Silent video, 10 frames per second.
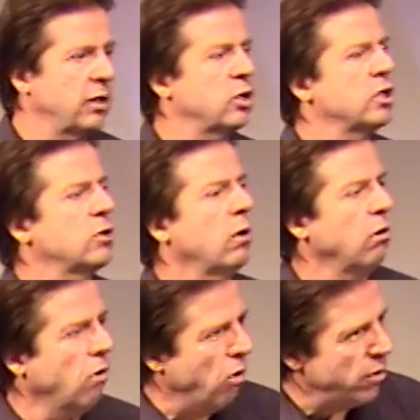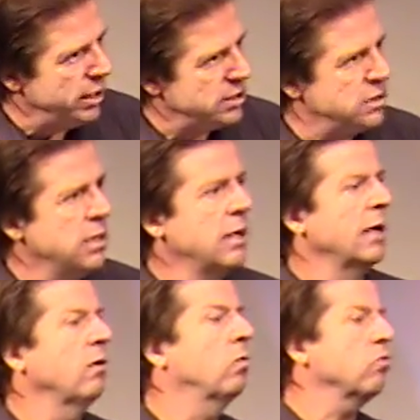to this glorious,
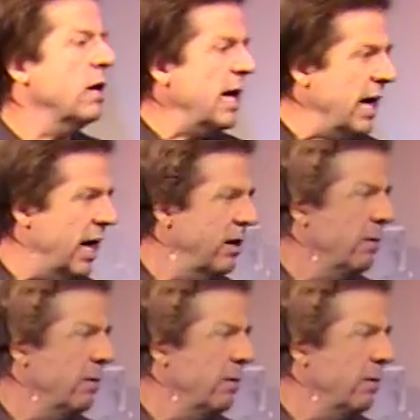grand,